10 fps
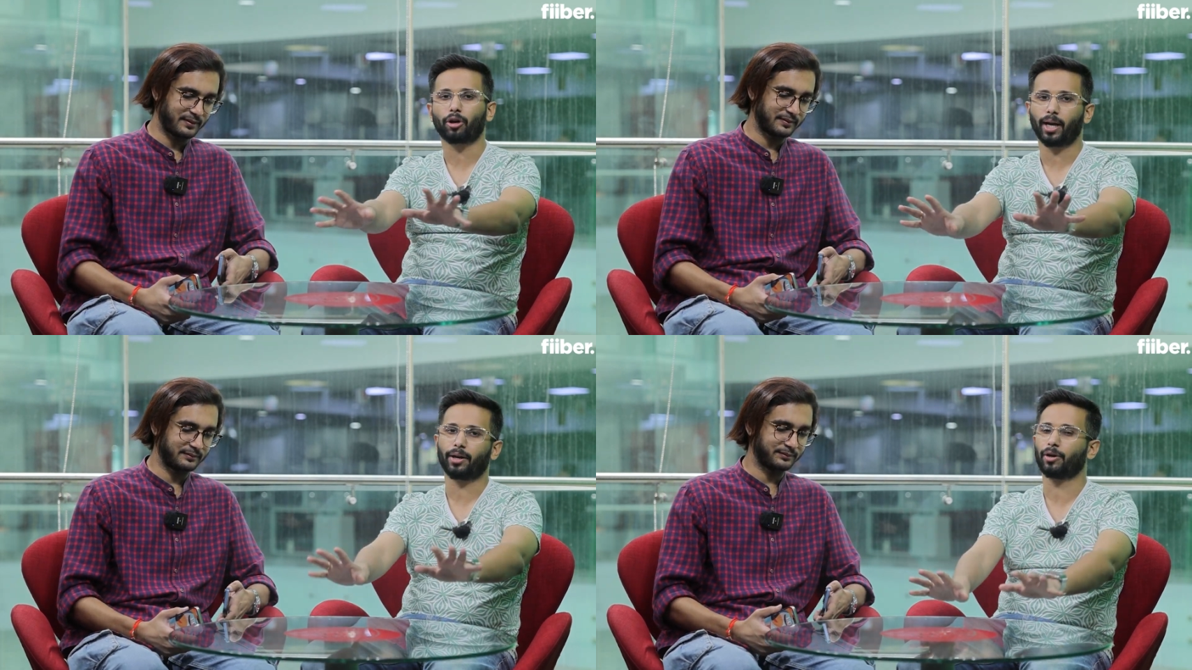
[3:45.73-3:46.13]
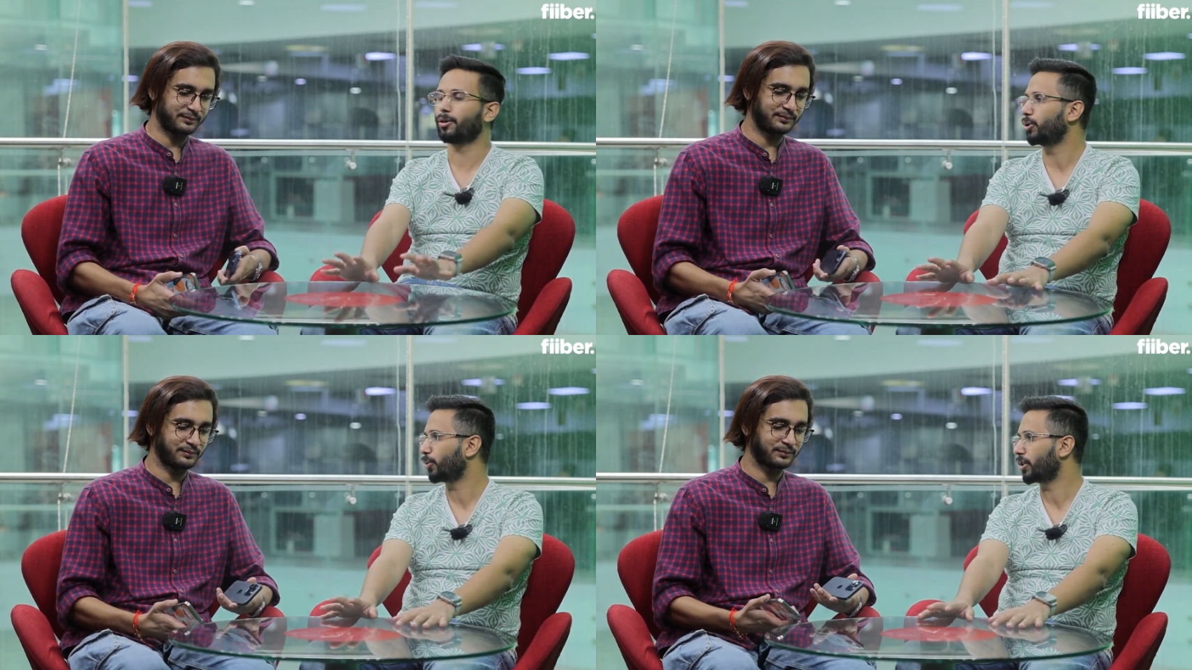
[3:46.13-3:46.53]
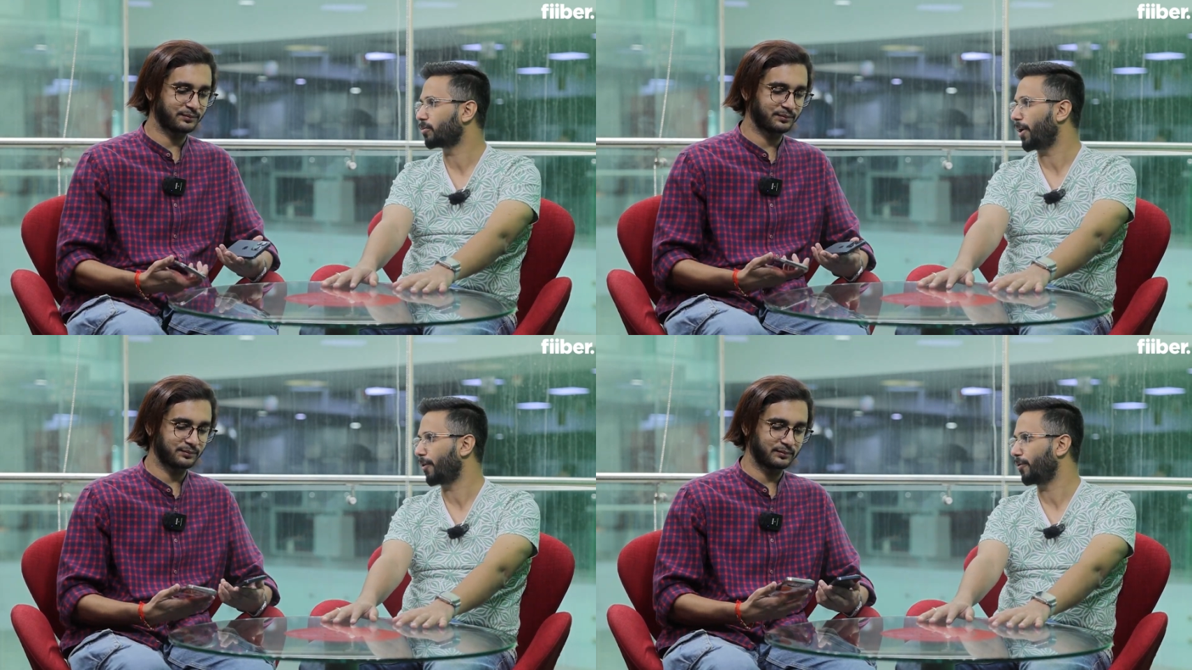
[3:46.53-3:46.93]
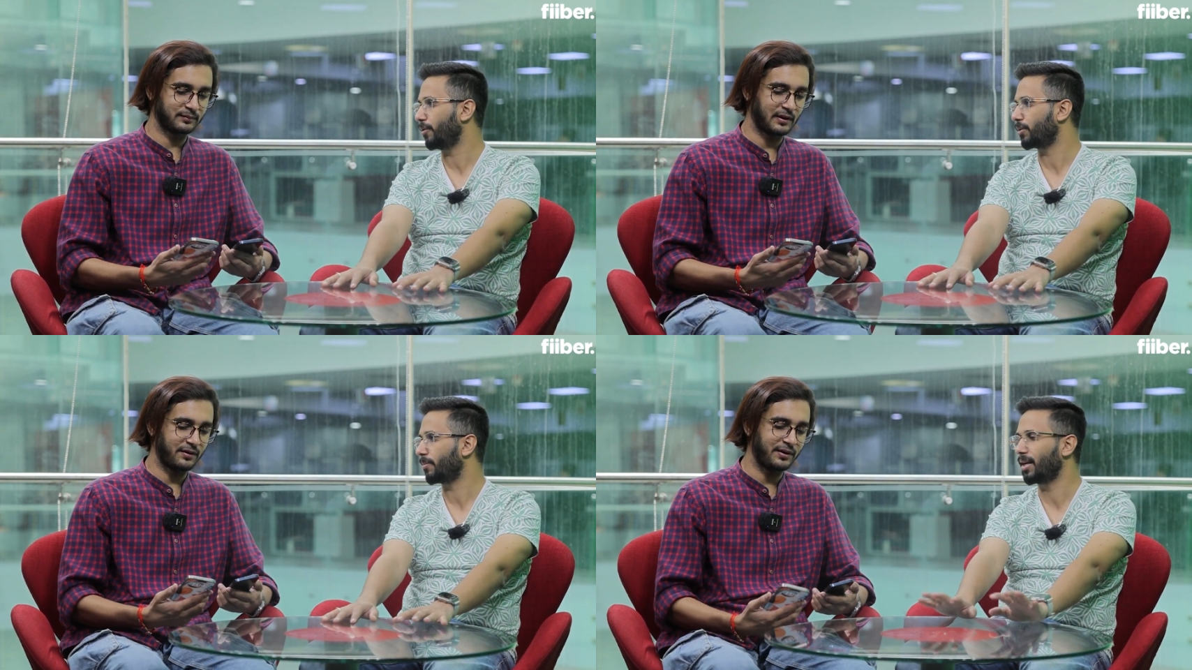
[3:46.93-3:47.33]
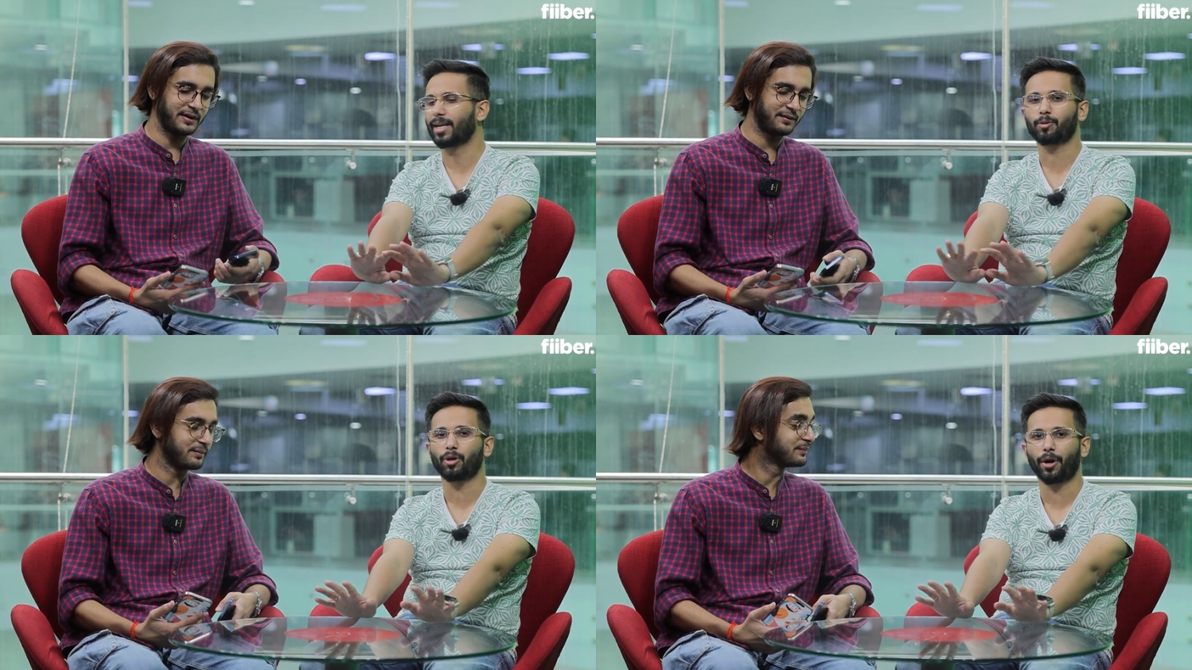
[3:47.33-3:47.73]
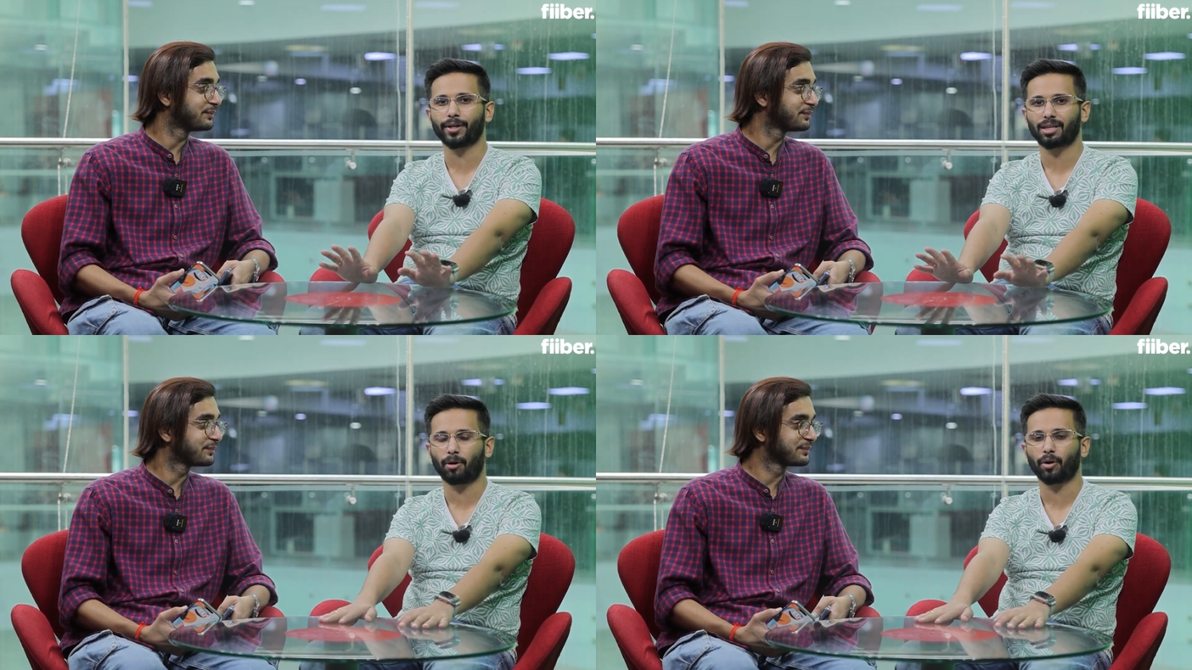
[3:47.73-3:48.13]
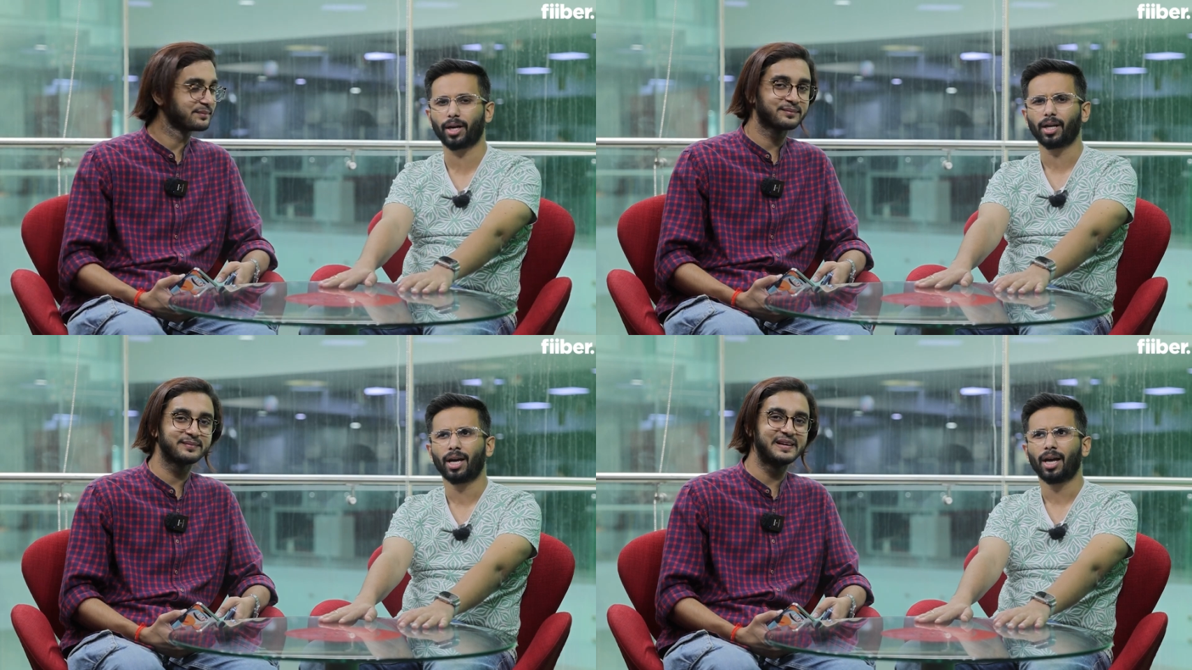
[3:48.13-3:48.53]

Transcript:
Speaker 1: like your usual smartphones i mean right. let's be honest about it